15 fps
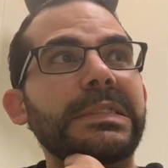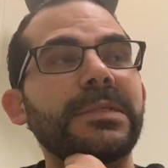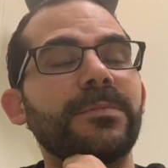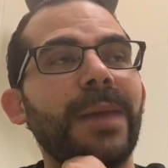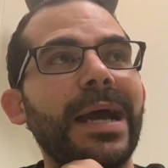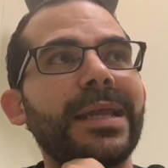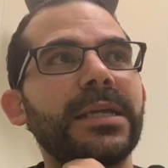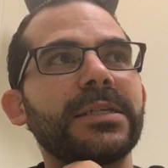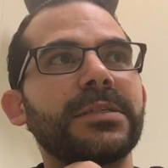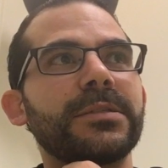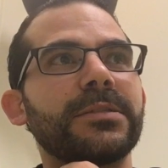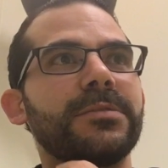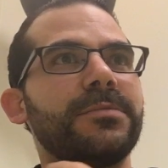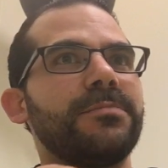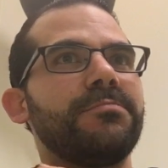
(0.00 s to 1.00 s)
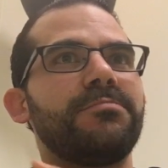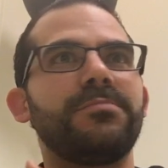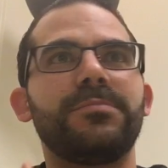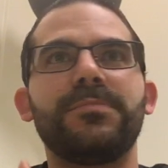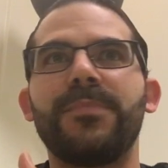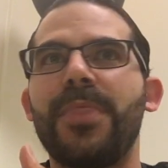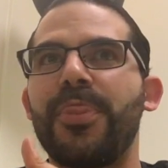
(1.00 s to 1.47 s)
minus
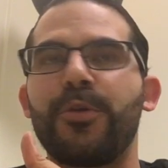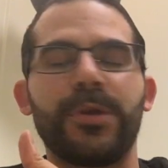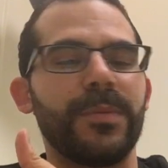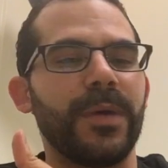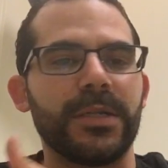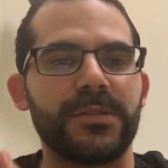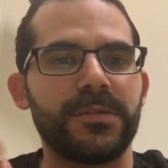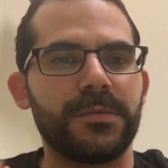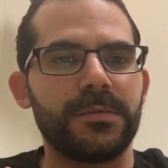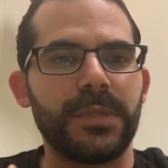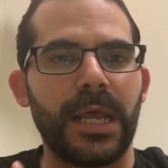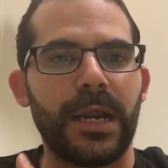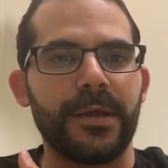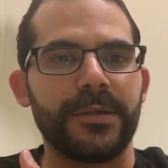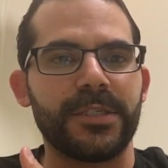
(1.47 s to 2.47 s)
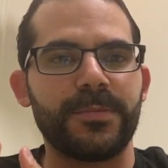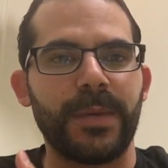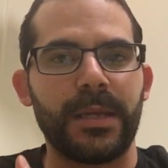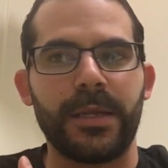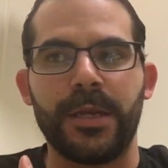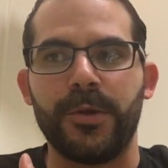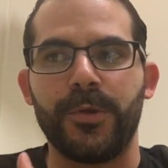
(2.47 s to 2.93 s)
3 months that I
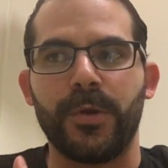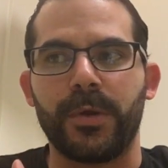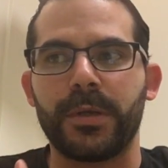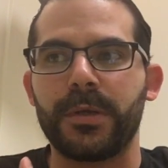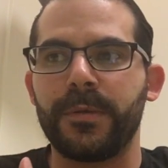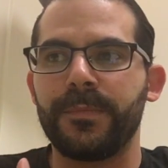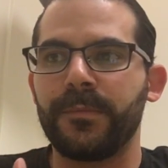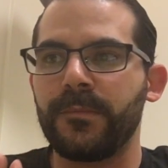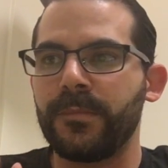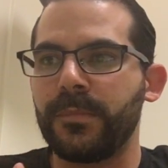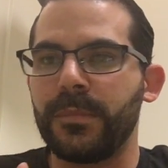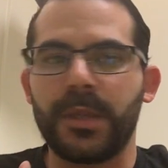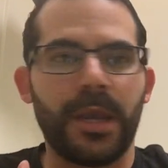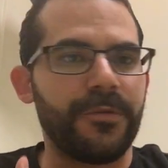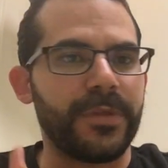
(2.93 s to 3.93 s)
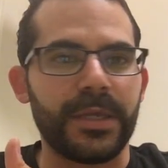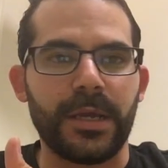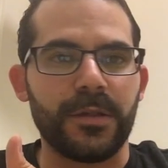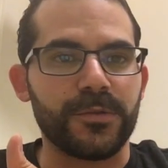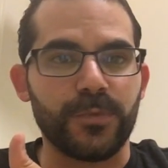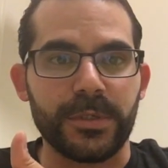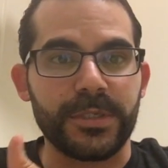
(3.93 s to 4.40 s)
spent in New York. Everything
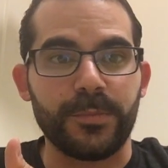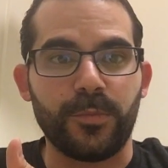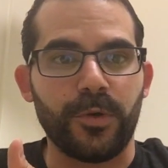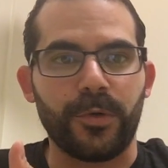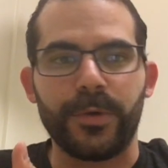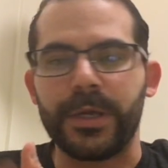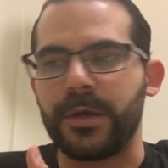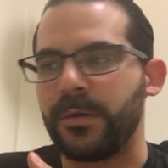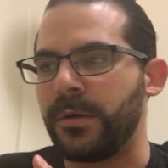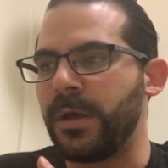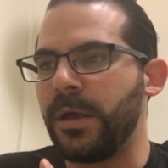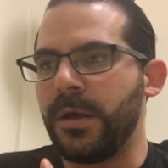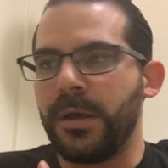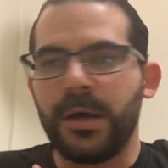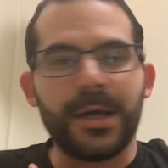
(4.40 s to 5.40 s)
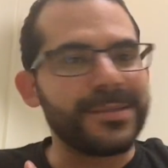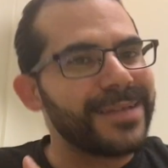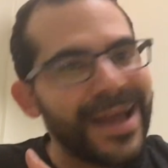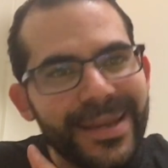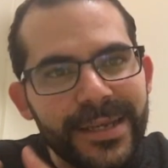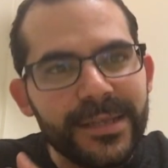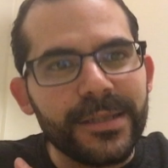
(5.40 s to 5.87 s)
else was in Puerto Rico. A
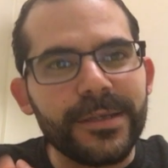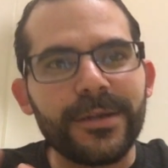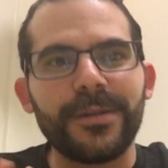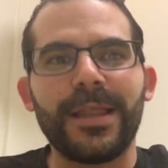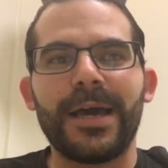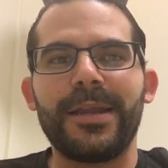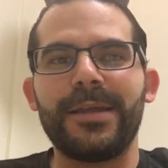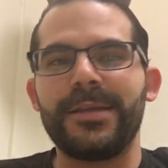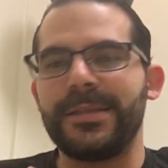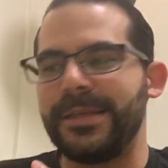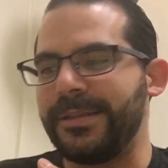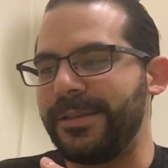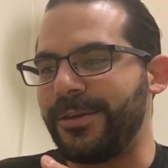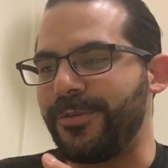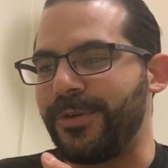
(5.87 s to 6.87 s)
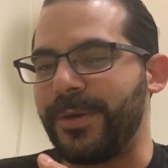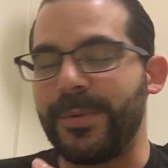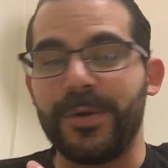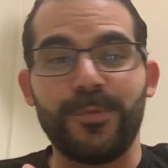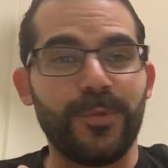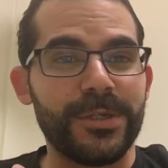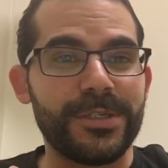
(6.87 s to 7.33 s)
tiny little island in the
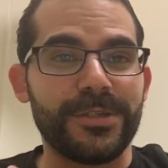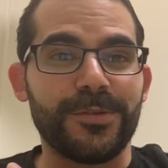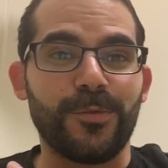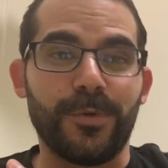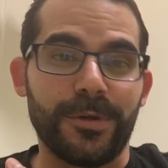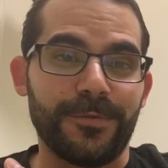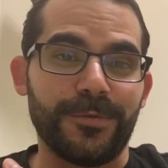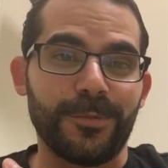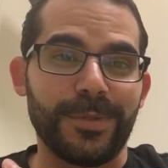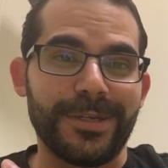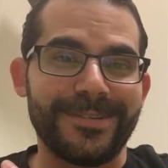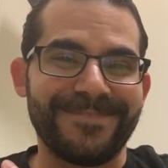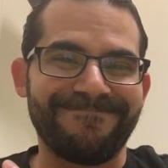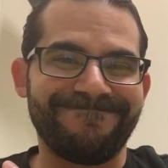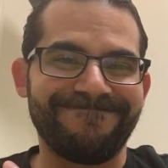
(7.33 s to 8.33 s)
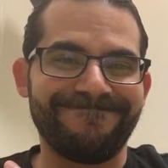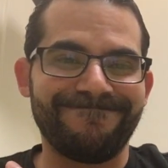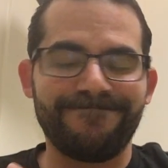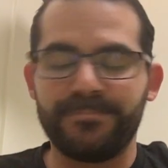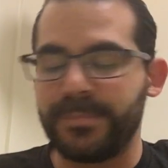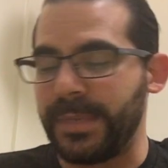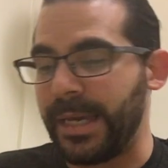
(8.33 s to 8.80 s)
Caribbean, which is a wonderful place,
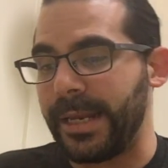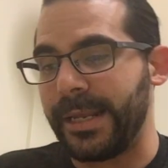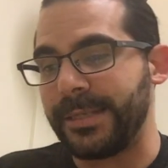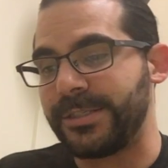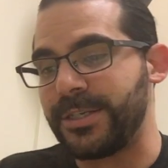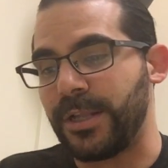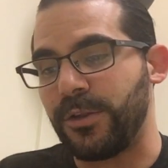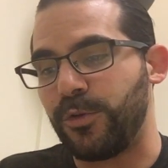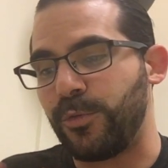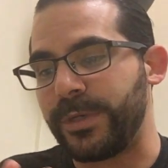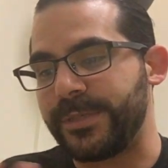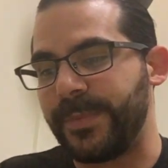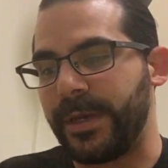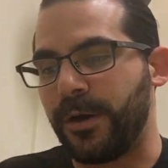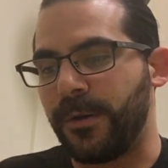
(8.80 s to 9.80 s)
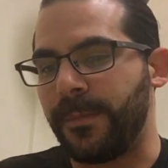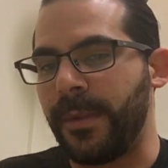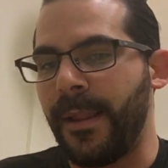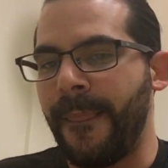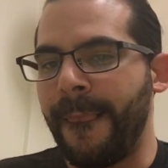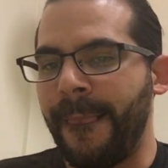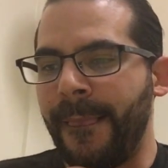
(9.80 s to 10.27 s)
and it shall always be home.
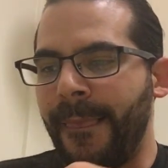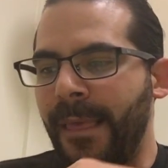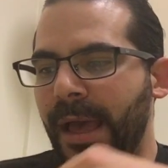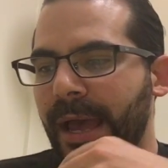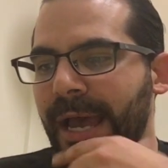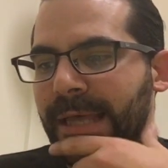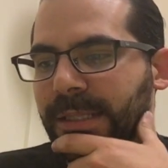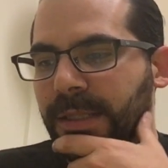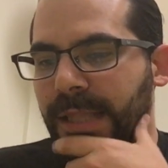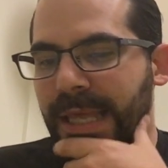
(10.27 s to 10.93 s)
And the